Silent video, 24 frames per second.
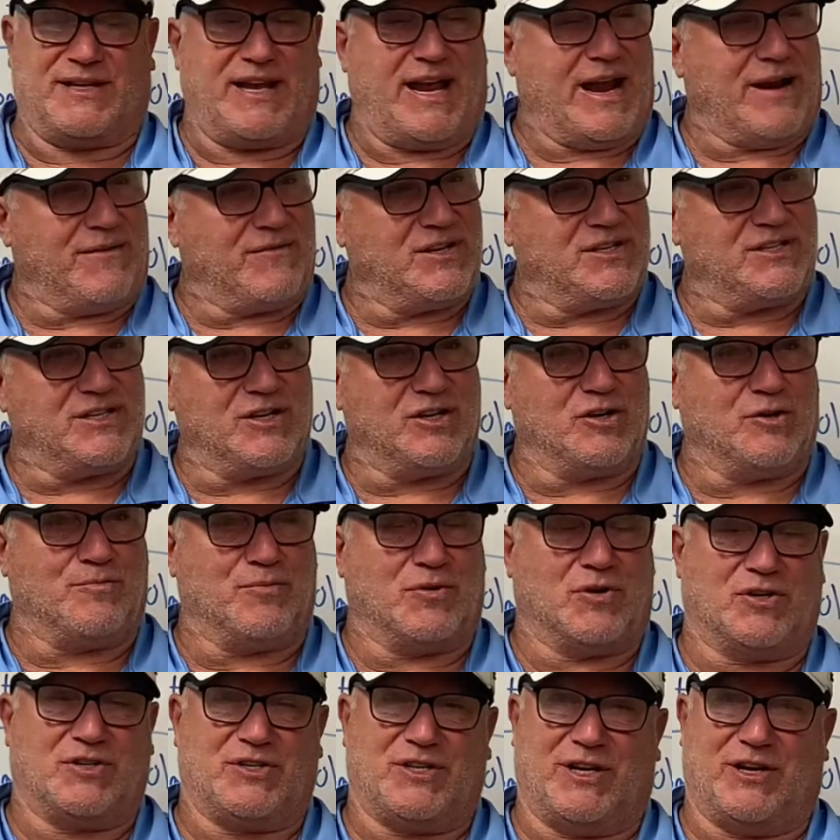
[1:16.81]
Every single
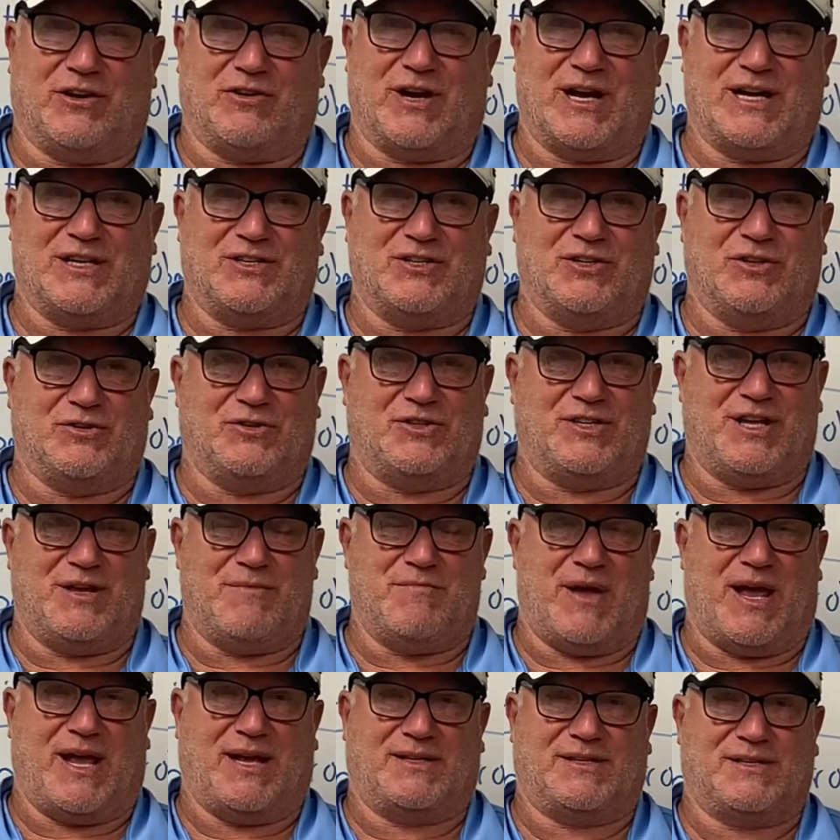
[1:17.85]
person here has new
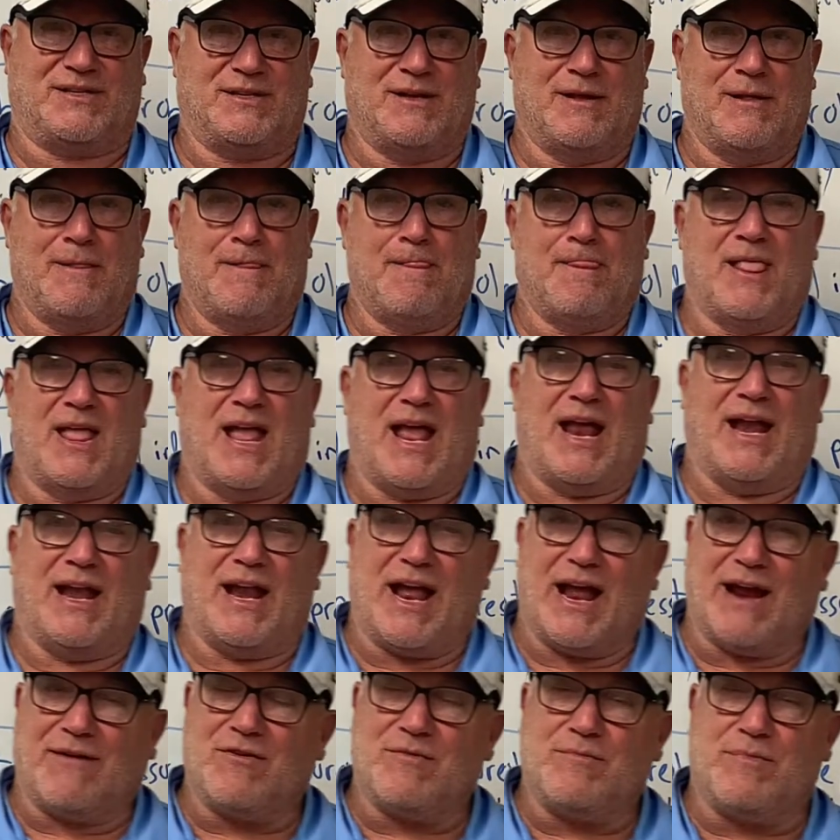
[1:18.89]
teammates, and
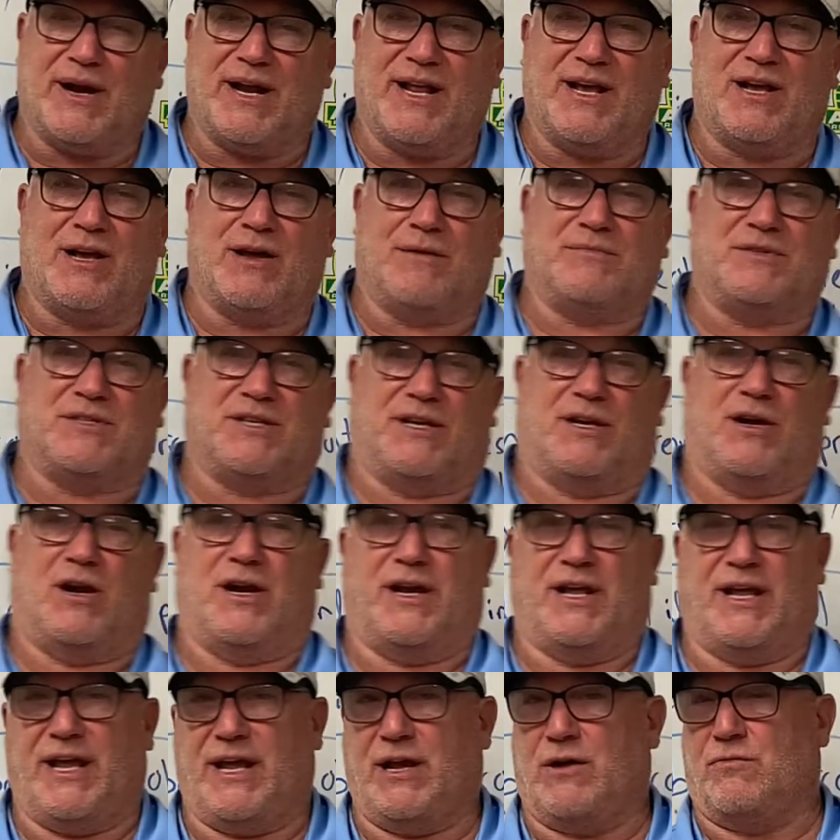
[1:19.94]
everybody comes in on an
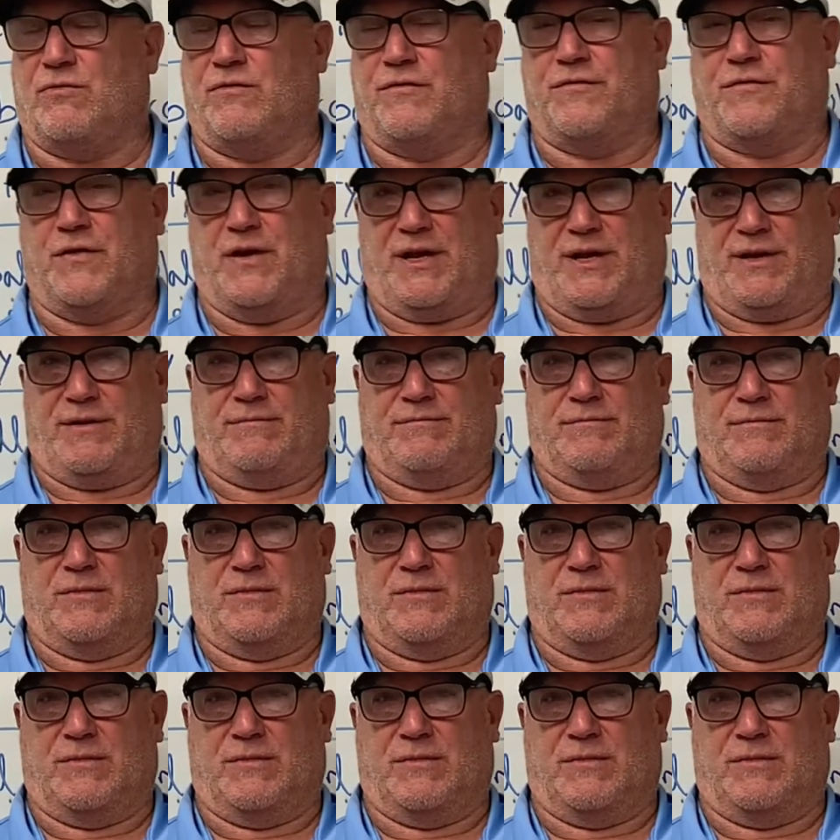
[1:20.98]
equal footing.